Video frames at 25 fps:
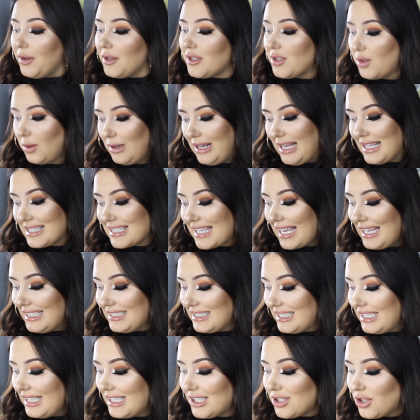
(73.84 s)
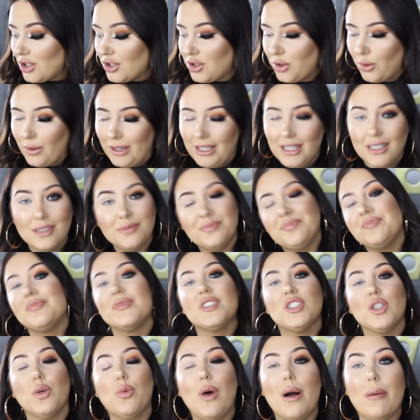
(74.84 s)
So let's get into this tutorial.
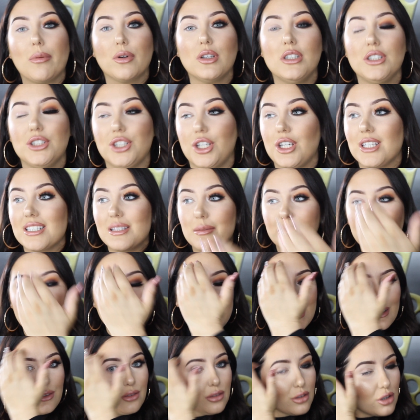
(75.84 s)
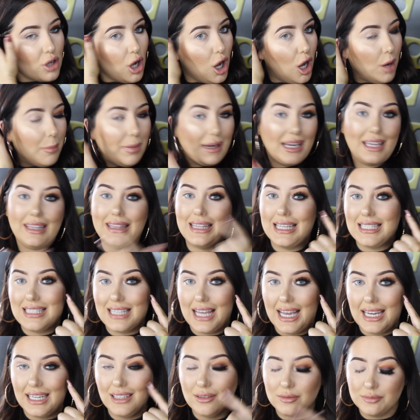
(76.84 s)
So what I'm going to do is I'm basically going to copy
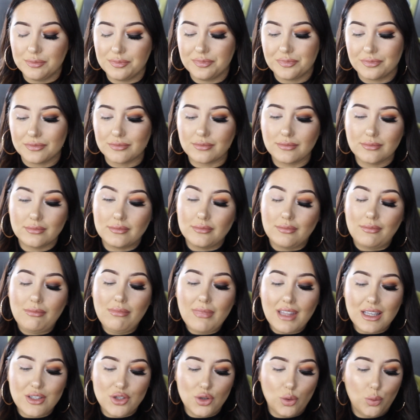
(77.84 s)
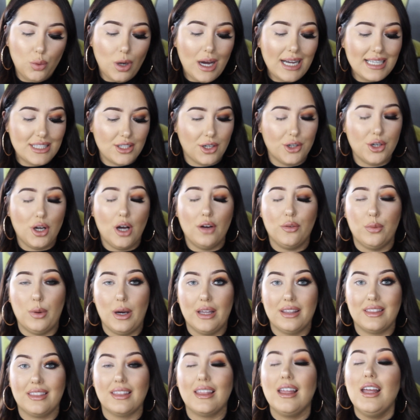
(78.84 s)
this eye. So what I started off
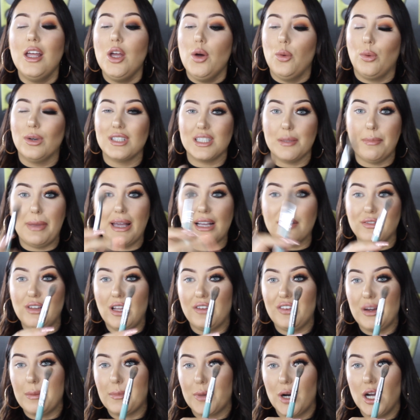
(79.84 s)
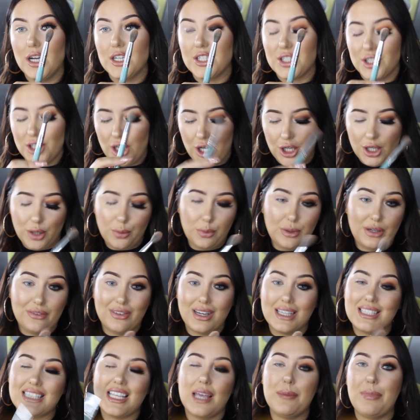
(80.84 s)
with was a big fluffy brush. Now
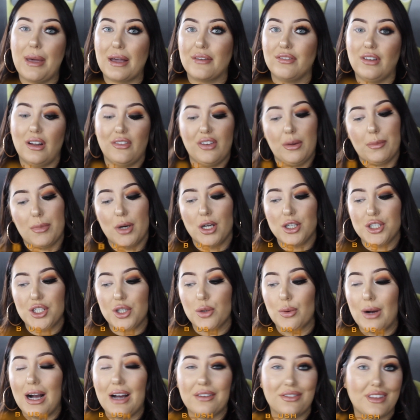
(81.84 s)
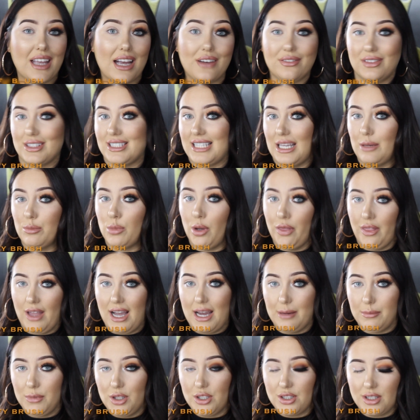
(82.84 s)
whenever I say big fluffy brush, you don't have to have the same one
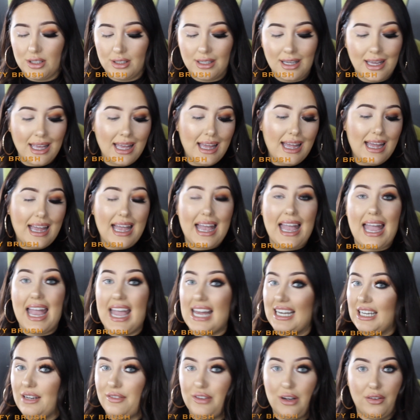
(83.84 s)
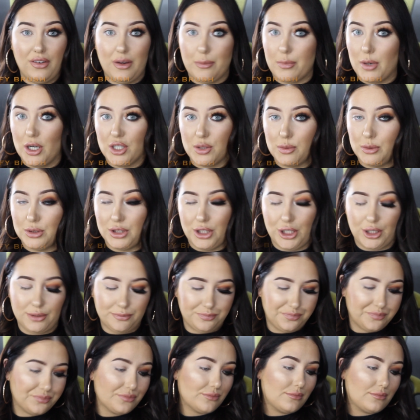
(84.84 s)
that I'm using. Any fluffy brush will do.